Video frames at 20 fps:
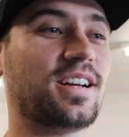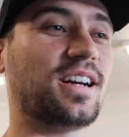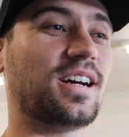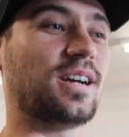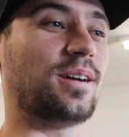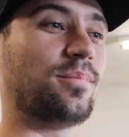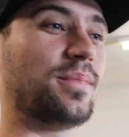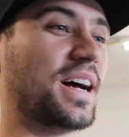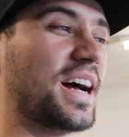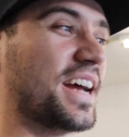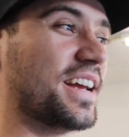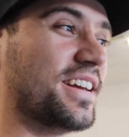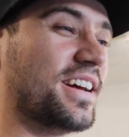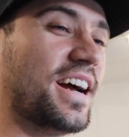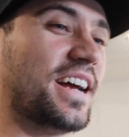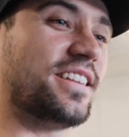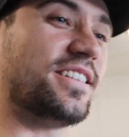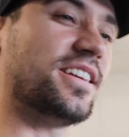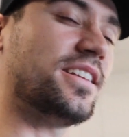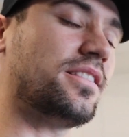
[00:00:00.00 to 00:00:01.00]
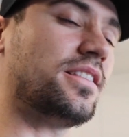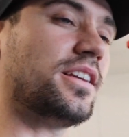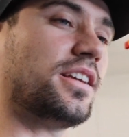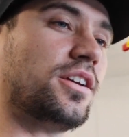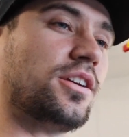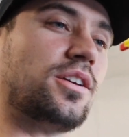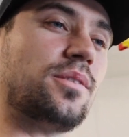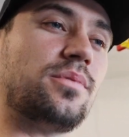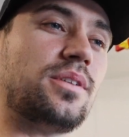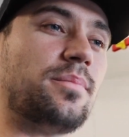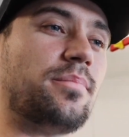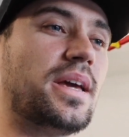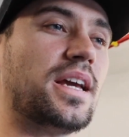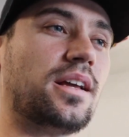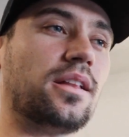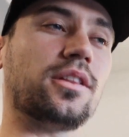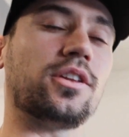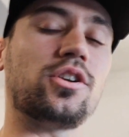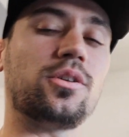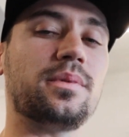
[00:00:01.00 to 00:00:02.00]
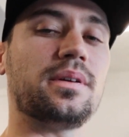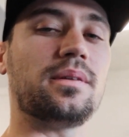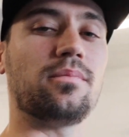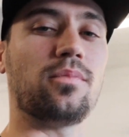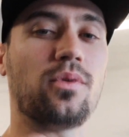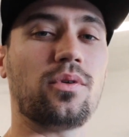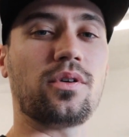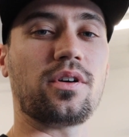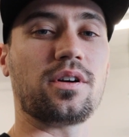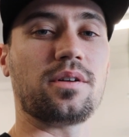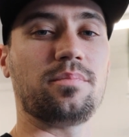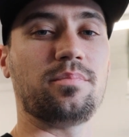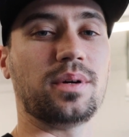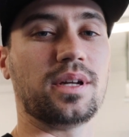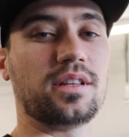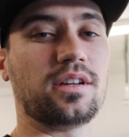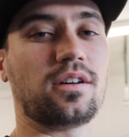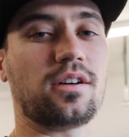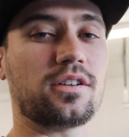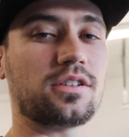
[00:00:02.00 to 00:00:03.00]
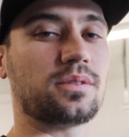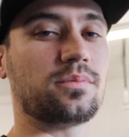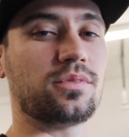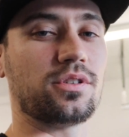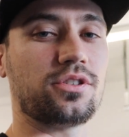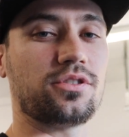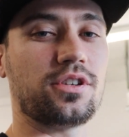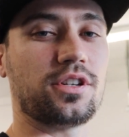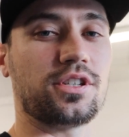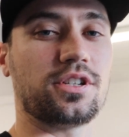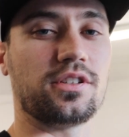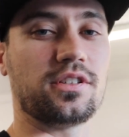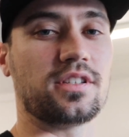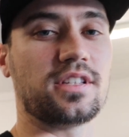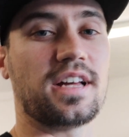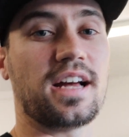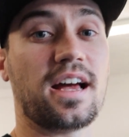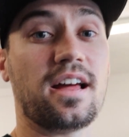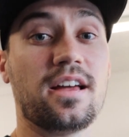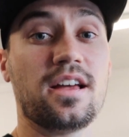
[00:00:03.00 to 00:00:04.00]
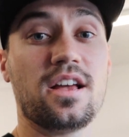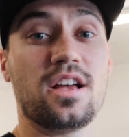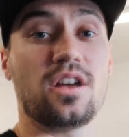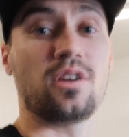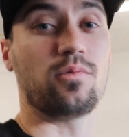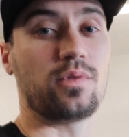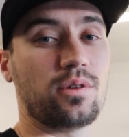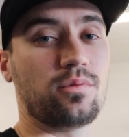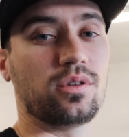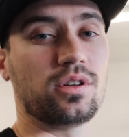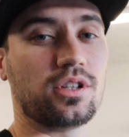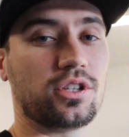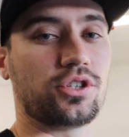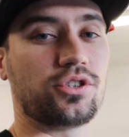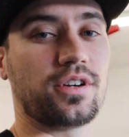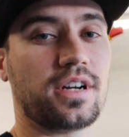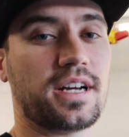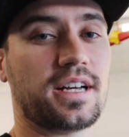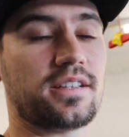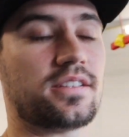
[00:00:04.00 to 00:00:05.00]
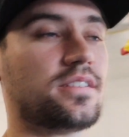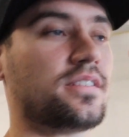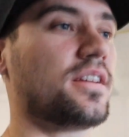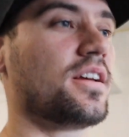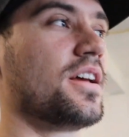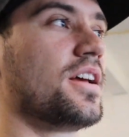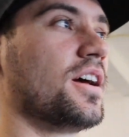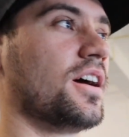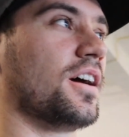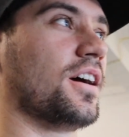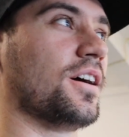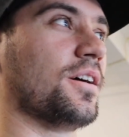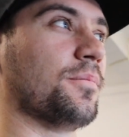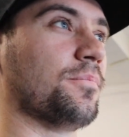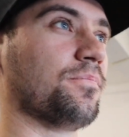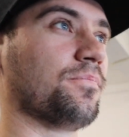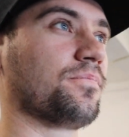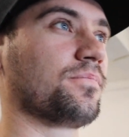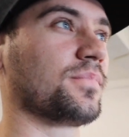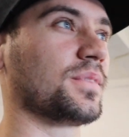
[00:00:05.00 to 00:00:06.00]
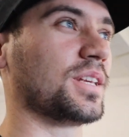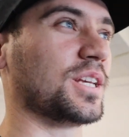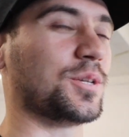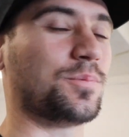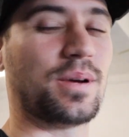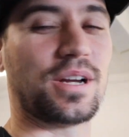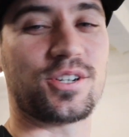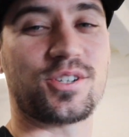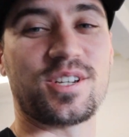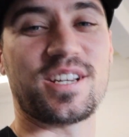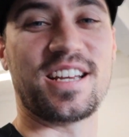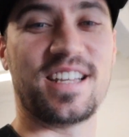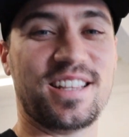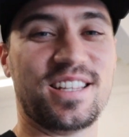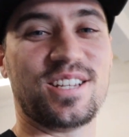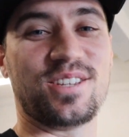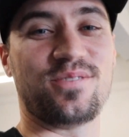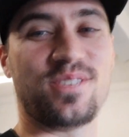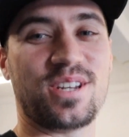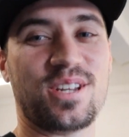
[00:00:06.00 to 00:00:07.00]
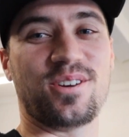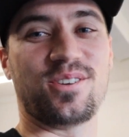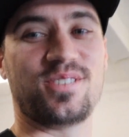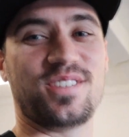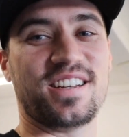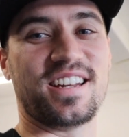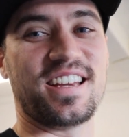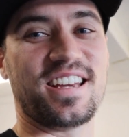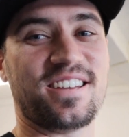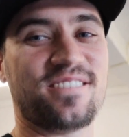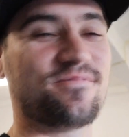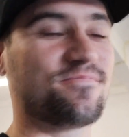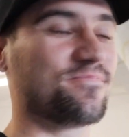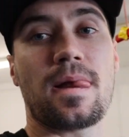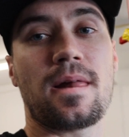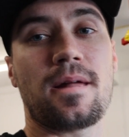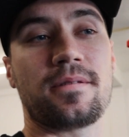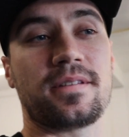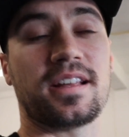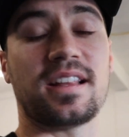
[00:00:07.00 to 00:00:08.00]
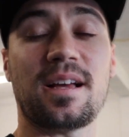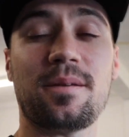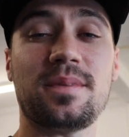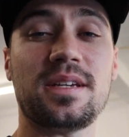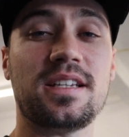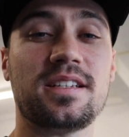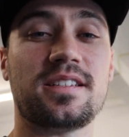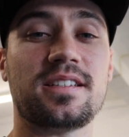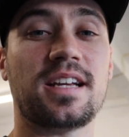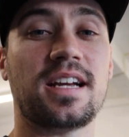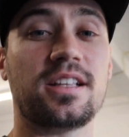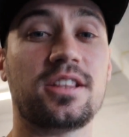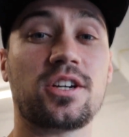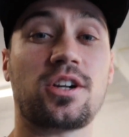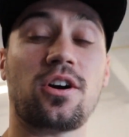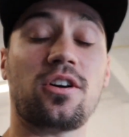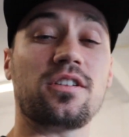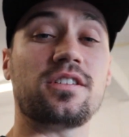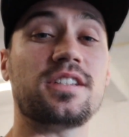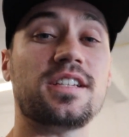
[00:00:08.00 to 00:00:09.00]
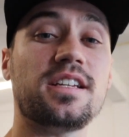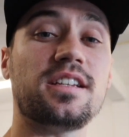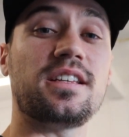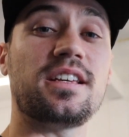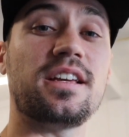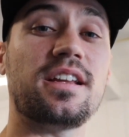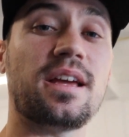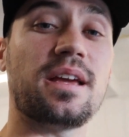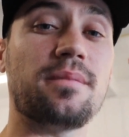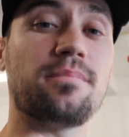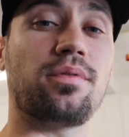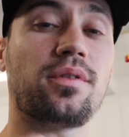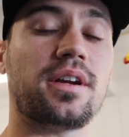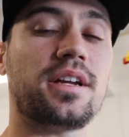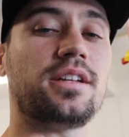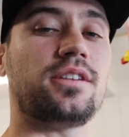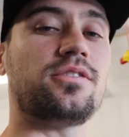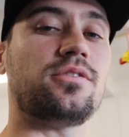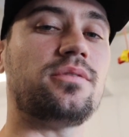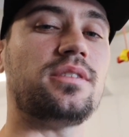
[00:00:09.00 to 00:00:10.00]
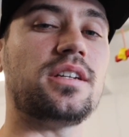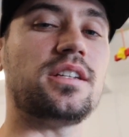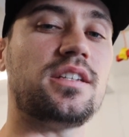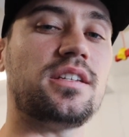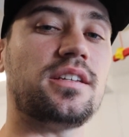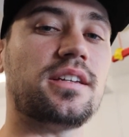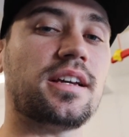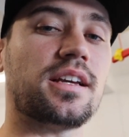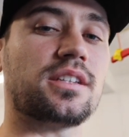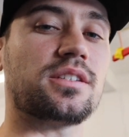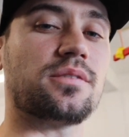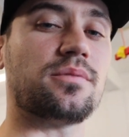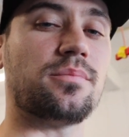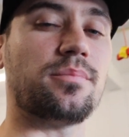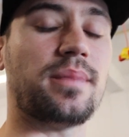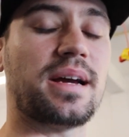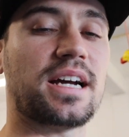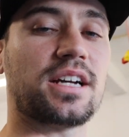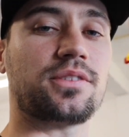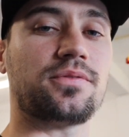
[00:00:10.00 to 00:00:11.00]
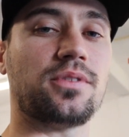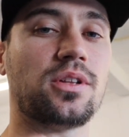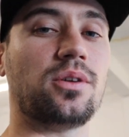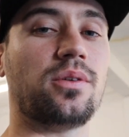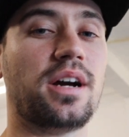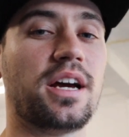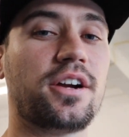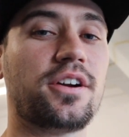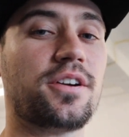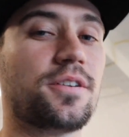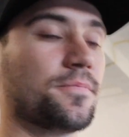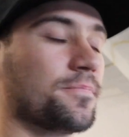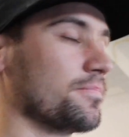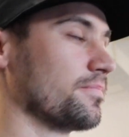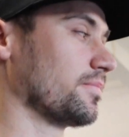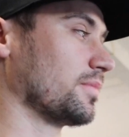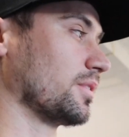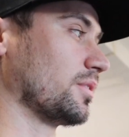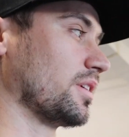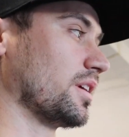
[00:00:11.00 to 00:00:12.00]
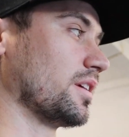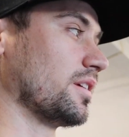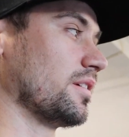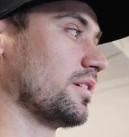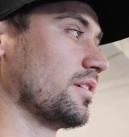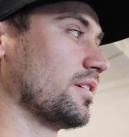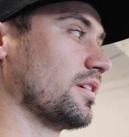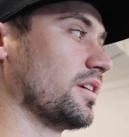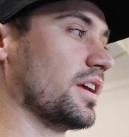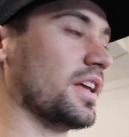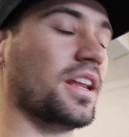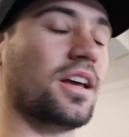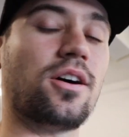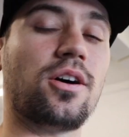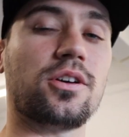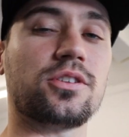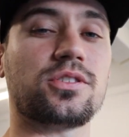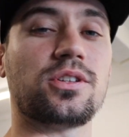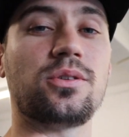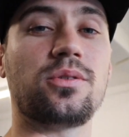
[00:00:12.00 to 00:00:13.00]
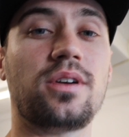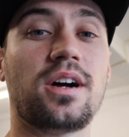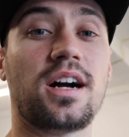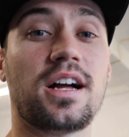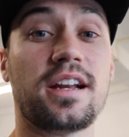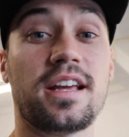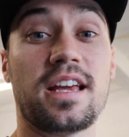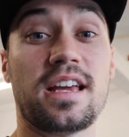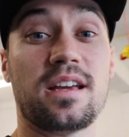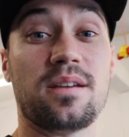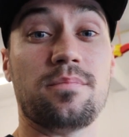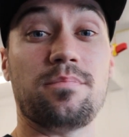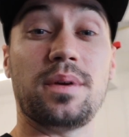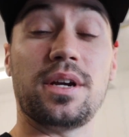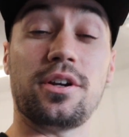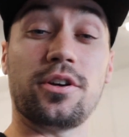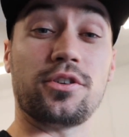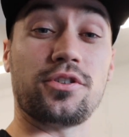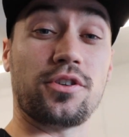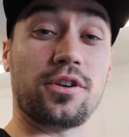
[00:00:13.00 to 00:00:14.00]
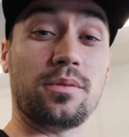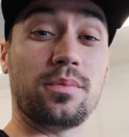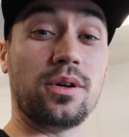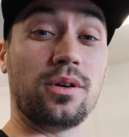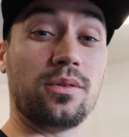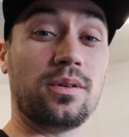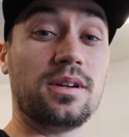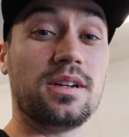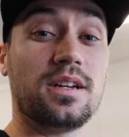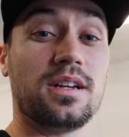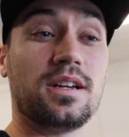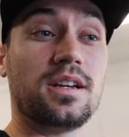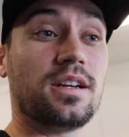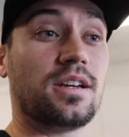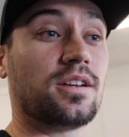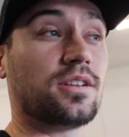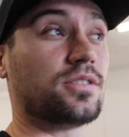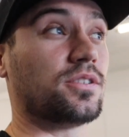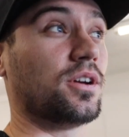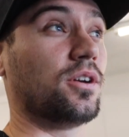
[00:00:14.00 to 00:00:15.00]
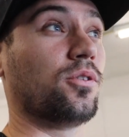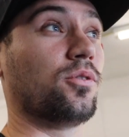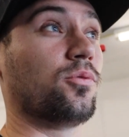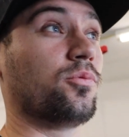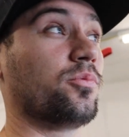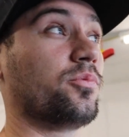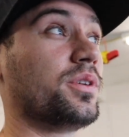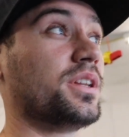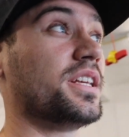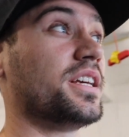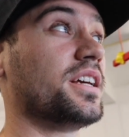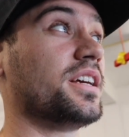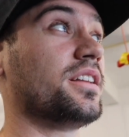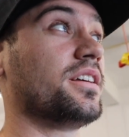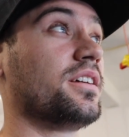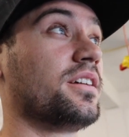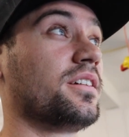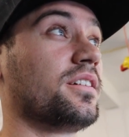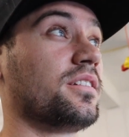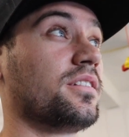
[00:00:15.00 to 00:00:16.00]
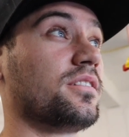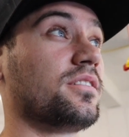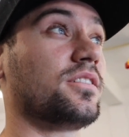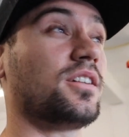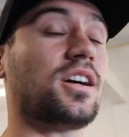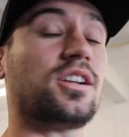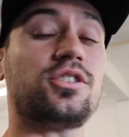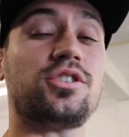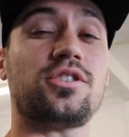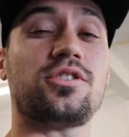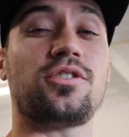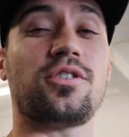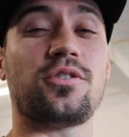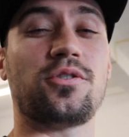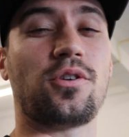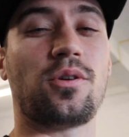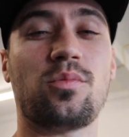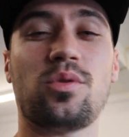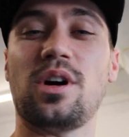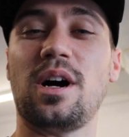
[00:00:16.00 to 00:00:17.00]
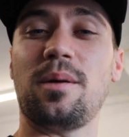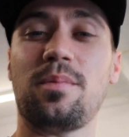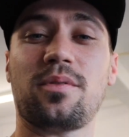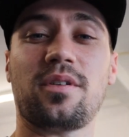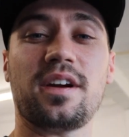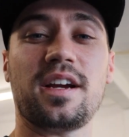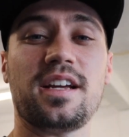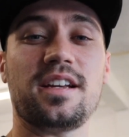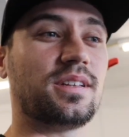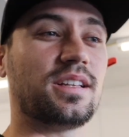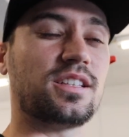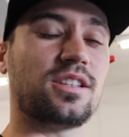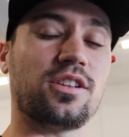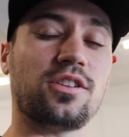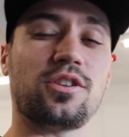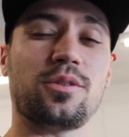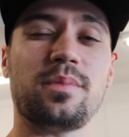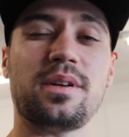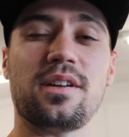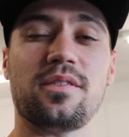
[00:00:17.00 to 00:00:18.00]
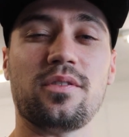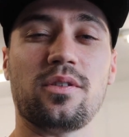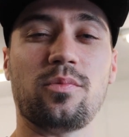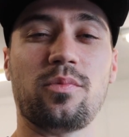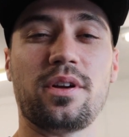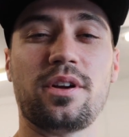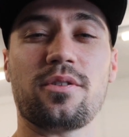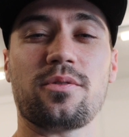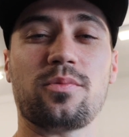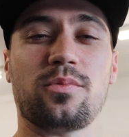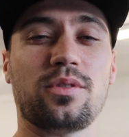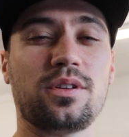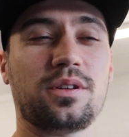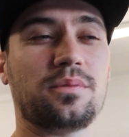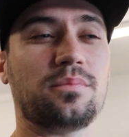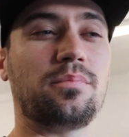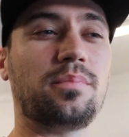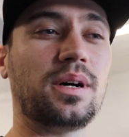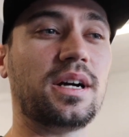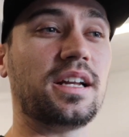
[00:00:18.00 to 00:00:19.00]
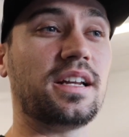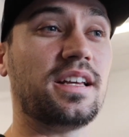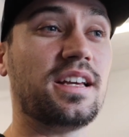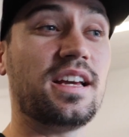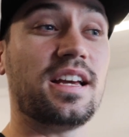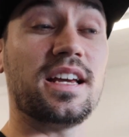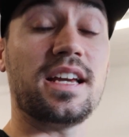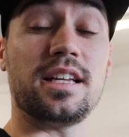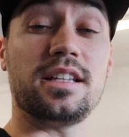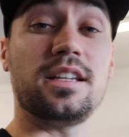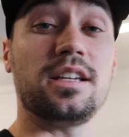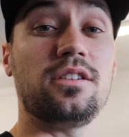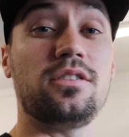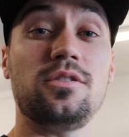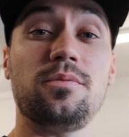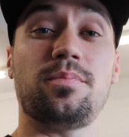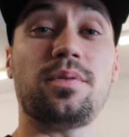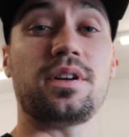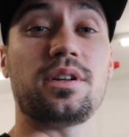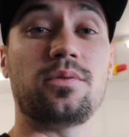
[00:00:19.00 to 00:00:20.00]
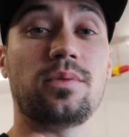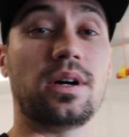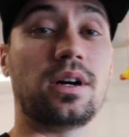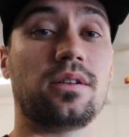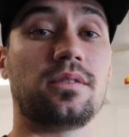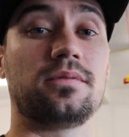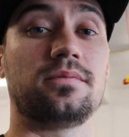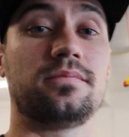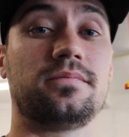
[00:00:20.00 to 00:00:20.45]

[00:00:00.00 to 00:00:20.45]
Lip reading: I did think it could make a little bit more, but there are some restrictions that we will address, especially in this video today. Now that being said, the car did get a brand new ETS max flow header, and it also got a bigger turbo. So we did not just your normal upgrade. It's a little bit of a weird one, but it did do pretty well.